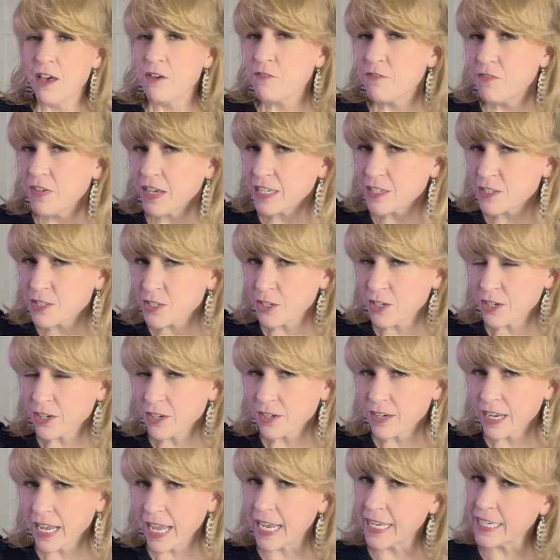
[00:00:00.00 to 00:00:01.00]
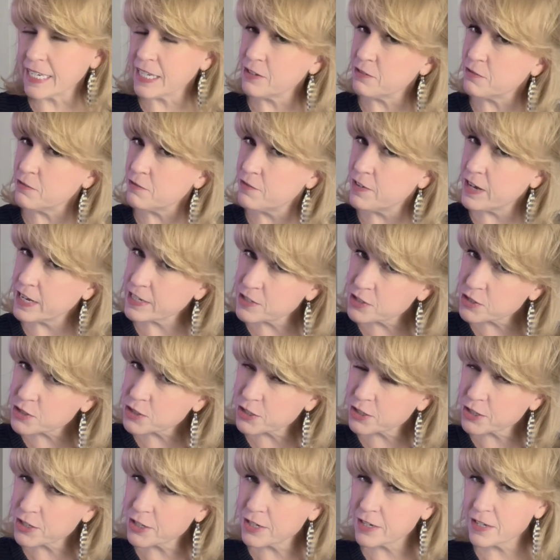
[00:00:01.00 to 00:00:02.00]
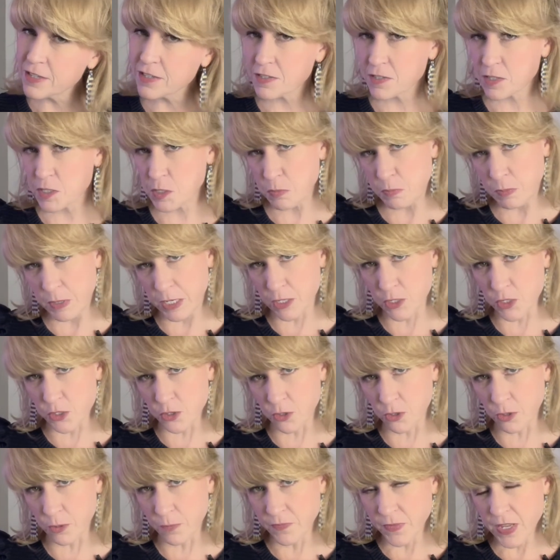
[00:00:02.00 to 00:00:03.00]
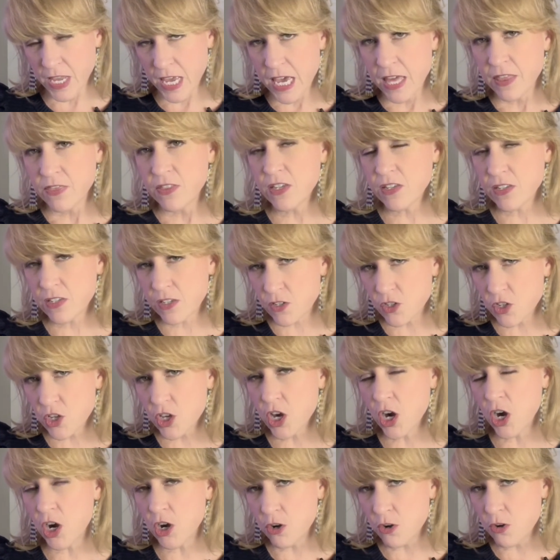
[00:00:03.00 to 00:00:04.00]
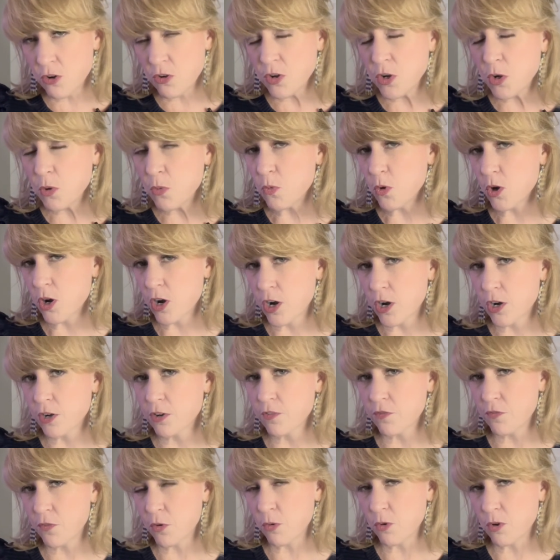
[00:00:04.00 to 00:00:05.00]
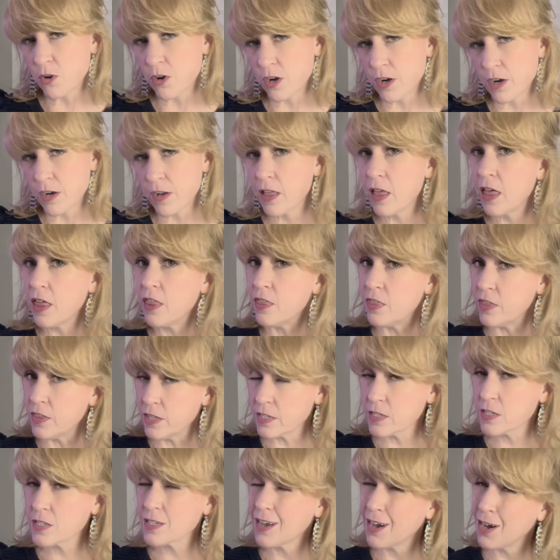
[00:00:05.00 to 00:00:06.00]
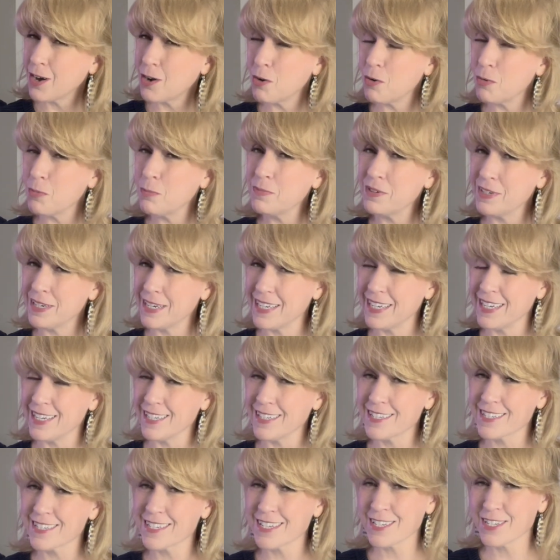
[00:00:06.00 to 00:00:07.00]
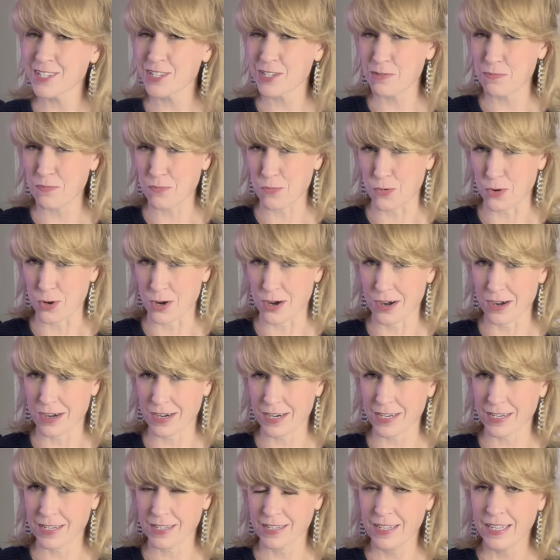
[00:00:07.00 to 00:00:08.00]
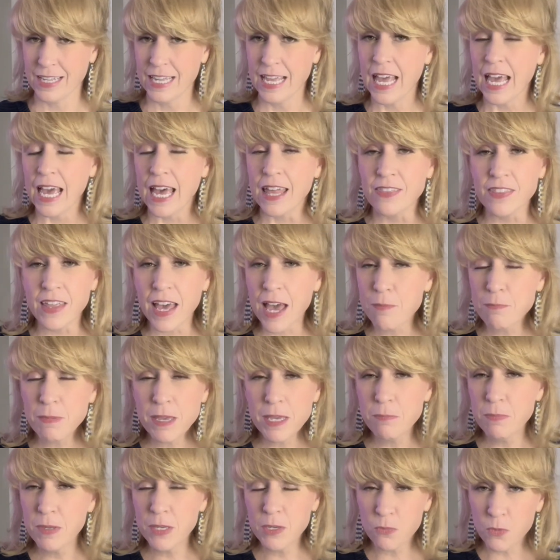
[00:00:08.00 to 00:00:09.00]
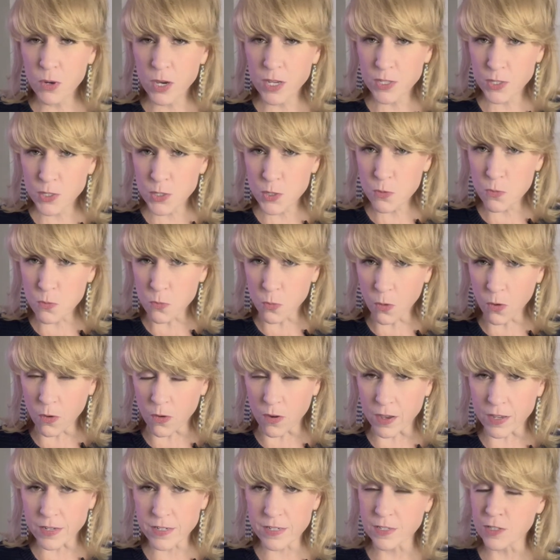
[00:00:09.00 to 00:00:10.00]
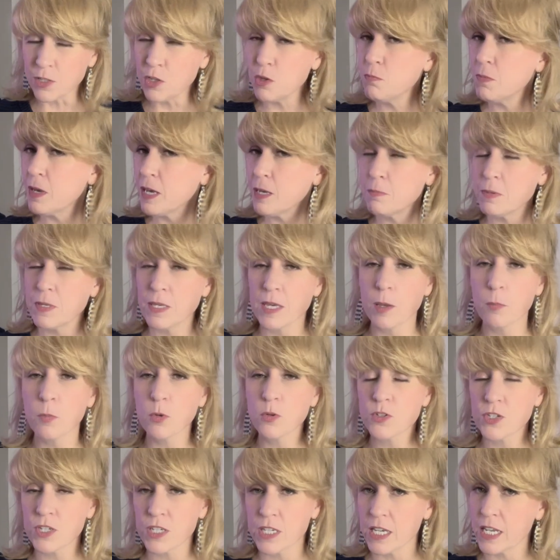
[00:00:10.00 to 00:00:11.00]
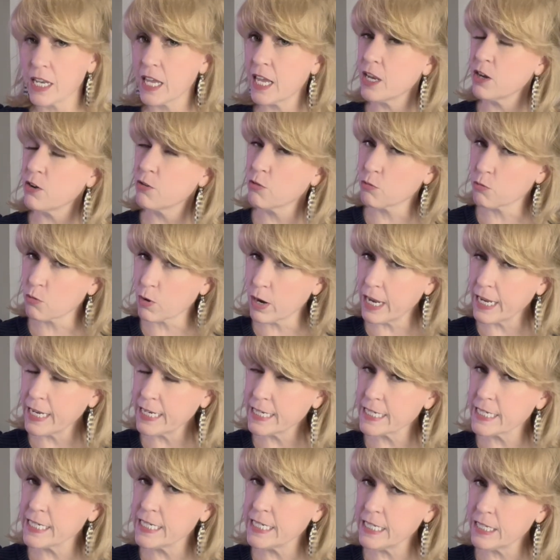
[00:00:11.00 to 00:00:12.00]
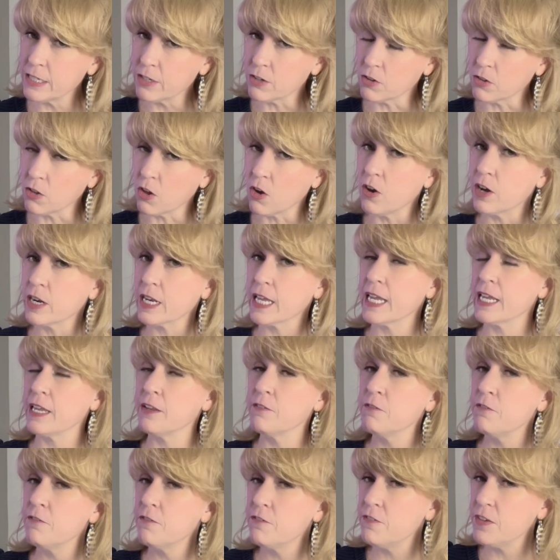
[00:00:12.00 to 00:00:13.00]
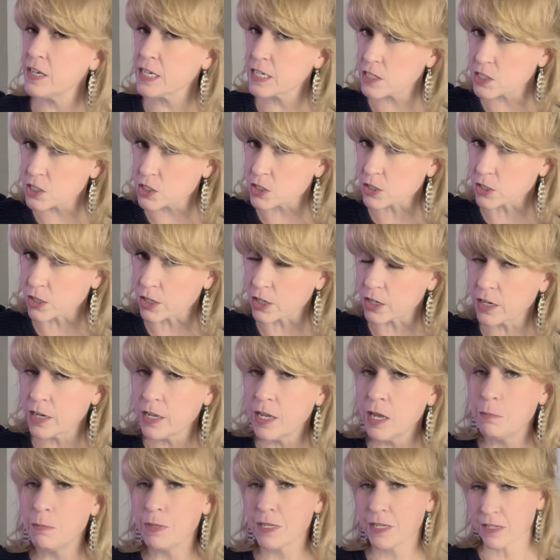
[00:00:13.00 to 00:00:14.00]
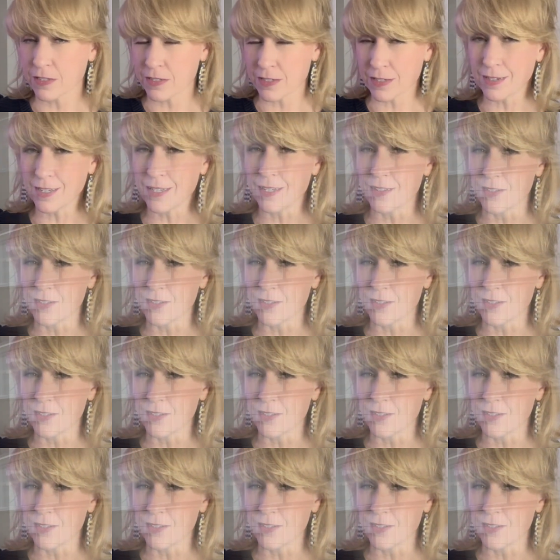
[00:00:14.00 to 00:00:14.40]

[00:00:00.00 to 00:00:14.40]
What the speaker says: Fixer and investor special. This is code word for this home needs some work. And that may be what you want. You may be able to get a great deal on a fixer because it needs